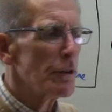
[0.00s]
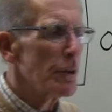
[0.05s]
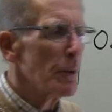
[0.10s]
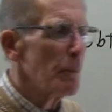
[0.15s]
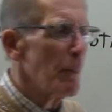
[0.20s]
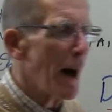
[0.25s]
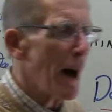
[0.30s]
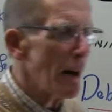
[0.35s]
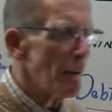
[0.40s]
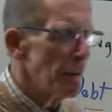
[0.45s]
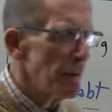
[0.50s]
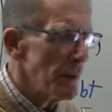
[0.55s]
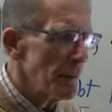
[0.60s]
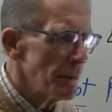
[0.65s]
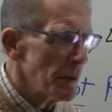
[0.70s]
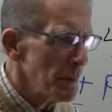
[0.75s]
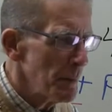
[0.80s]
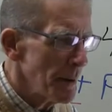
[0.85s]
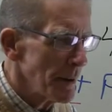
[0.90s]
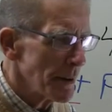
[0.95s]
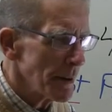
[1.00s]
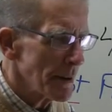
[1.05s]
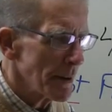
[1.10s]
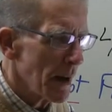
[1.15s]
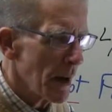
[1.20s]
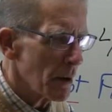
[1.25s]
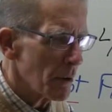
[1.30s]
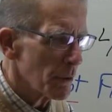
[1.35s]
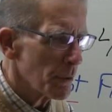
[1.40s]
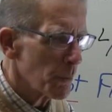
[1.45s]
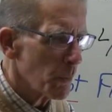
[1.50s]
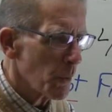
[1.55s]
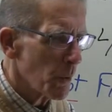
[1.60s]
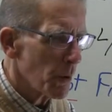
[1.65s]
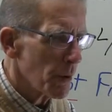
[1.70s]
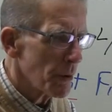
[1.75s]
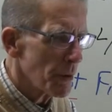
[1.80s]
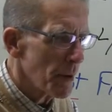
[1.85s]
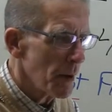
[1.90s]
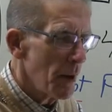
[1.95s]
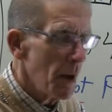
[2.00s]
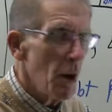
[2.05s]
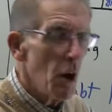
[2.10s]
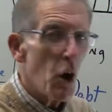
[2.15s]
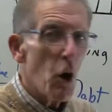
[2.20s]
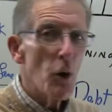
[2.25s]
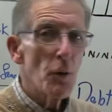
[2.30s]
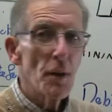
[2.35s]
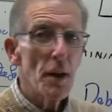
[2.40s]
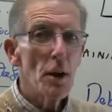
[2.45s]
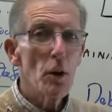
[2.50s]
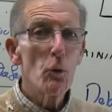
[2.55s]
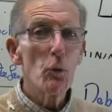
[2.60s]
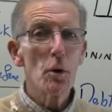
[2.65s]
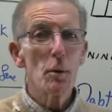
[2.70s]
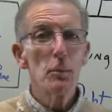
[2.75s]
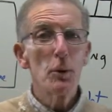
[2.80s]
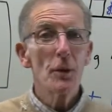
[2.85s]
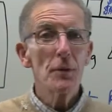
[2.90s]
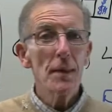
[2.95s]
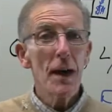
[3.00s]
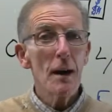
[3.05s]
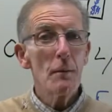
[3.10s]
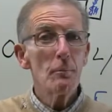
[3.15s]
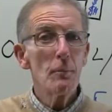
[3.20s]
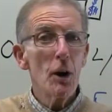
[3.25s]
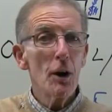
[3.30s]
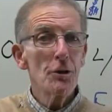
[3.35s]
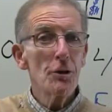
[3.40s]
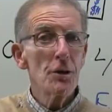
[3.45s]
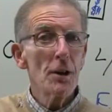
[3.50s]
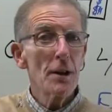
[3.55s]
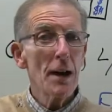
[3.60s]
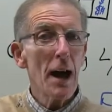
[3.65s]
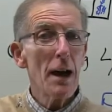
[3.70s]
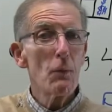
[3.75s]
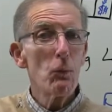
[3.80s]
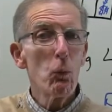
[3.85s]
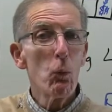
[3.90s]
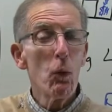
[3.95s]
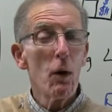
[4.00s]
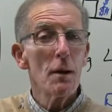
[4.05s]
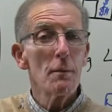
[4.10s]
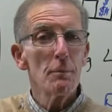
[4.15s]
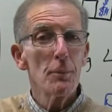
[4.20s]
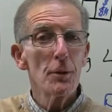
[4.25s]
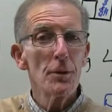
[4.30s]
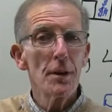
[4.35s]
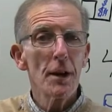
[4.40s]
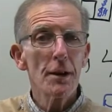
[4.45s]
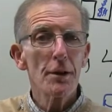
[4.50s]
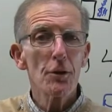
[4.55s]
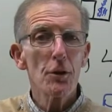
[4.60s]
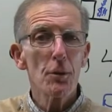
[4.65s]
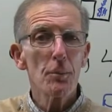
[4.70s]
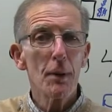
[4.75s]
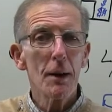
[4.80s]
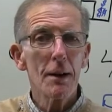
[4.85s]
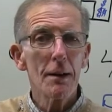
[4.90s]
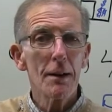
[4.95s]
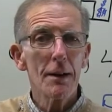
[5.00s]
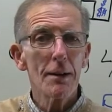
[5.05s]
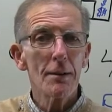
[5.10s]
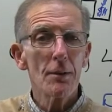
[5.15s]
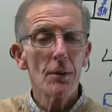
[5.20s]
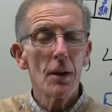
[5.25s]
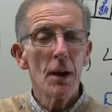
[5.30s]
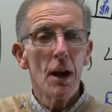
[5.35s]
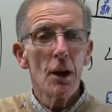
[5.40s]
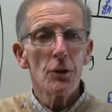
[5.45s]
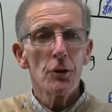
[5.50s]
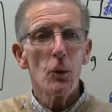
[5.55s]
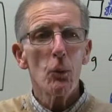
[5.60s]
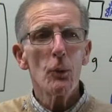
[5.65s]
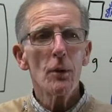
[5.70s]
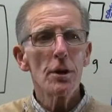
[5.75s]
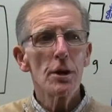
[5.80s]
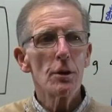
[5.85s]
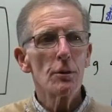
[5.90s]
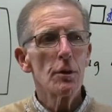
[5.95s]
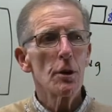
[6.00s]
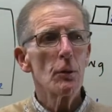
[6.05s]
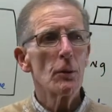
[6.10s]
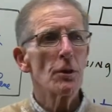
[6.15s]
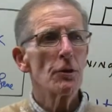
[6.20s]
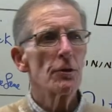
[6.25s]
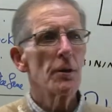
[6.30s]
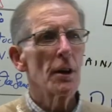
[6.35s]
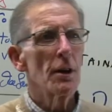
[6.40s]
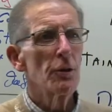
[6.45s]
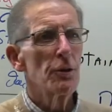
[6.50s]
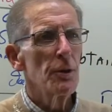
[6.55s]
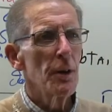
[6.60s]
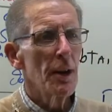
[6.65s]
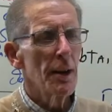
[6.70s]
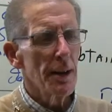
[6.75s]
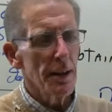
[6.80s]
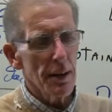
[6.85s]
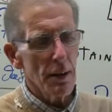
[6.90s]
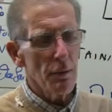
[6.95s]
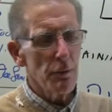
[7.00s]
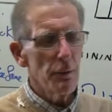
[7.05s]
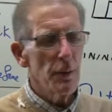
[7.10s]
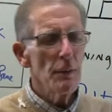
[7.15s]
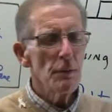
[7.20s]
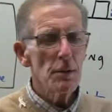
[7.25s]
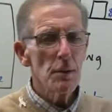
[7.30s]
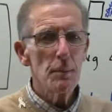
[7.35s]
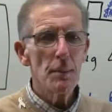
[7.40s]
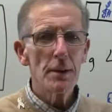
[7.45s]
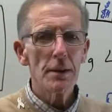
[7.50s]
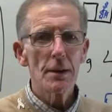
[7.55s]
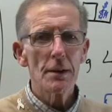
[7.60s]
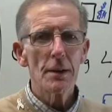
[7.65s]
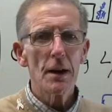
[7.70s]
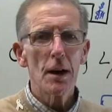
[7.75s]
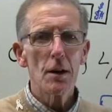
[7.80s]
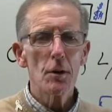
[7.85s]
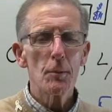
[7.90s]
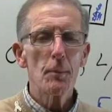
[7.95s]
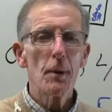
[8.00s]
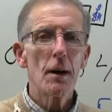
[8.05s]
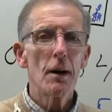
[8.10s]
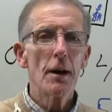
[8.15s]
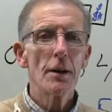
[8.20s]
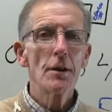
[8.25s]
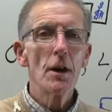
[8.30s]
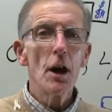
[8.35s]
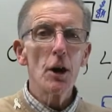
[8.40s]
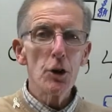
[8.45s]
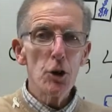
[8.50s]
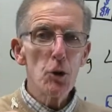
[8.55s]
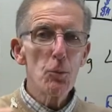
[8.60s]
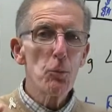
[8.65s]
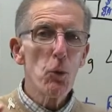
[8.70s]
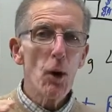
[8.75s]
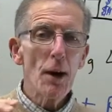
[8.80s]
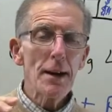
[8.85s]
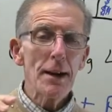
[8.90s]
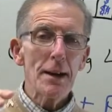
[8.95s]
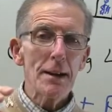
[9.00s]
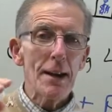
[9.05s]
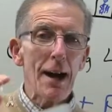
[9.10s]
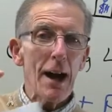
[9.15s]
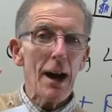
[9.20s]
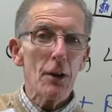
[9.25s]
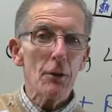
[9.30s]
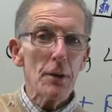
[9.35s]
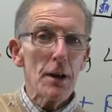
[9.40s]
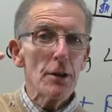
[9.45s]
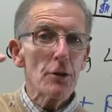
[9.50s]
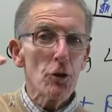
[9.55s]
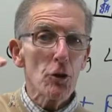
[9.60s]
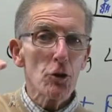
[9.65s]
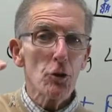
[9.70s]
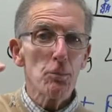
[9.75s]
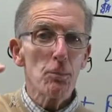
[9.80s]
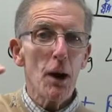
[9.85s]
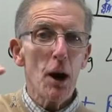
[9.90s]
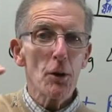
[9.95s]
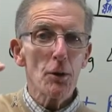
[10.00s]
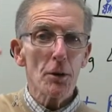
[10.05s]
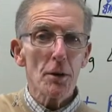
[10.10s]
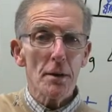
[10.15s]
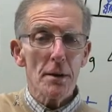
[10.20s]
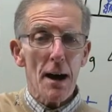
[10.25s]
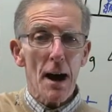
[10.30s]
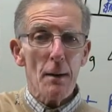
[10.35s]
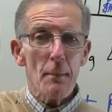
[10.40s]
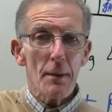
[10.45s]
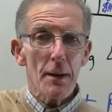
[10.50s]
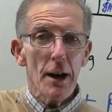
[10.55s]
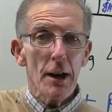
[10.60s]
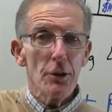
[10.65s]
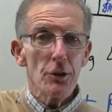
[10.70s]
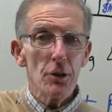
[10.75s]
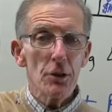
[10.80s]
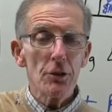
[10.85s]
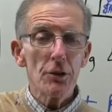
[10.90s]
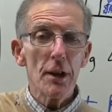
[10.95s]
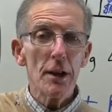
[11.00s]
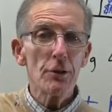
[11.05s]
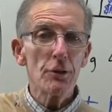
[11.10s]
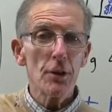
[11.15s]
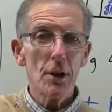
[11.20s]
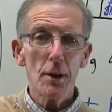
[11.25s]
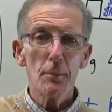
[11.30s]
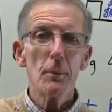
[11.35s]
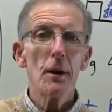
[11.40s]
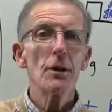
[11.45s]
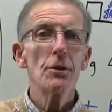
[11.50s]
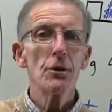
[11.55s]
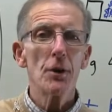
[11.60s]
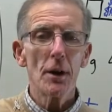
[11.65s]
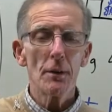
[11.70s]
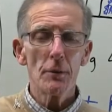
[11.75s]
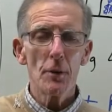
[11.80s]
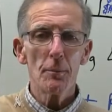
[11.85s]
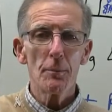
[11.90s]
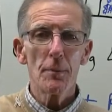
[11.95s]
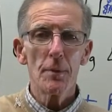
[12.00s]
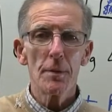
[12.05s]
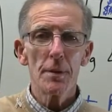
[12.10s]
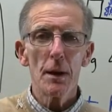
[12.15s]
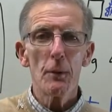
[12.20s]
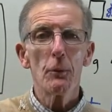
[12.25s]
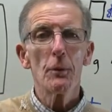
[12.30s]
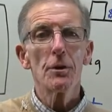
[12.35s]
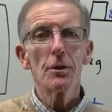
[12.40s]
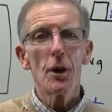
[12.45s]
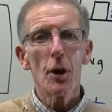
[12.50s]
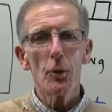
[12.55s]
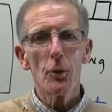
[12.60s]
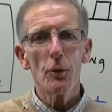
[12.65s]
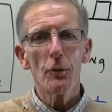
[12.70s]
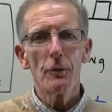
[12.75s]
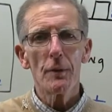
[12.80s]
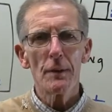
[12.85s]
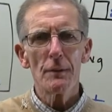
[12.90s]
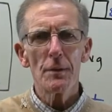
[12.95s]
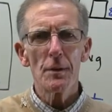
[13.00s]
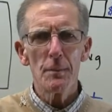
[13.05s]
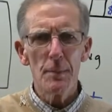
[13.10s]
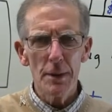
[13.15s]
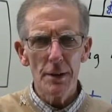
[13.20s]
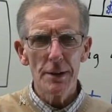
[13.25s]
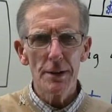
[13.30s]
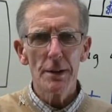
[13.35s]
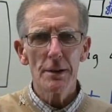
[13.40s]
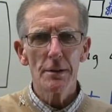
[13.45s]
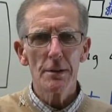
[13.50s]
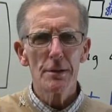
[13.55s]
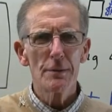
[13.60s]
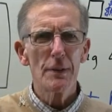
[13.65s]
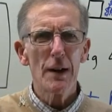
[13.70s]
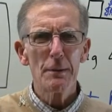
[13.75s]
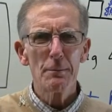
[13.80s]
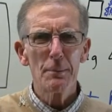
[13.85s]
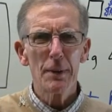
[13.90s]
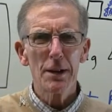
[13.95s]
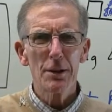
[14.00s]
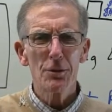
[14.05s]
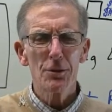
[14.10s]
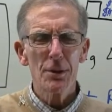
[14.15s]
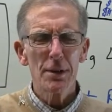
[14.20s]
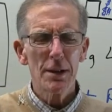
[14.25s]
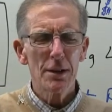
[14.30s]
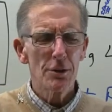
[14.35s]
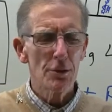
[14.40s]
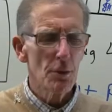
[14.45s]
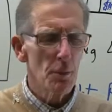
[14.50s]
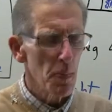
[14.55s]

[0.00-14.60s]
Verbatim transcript: to buy $50 million worth, or they don't want to put that much in a one particular bond. So what do you do? Instead of selling a $50 million bond, you break it down into smaller denominations and sell a bunch of them that would total 50 million. That makes sense?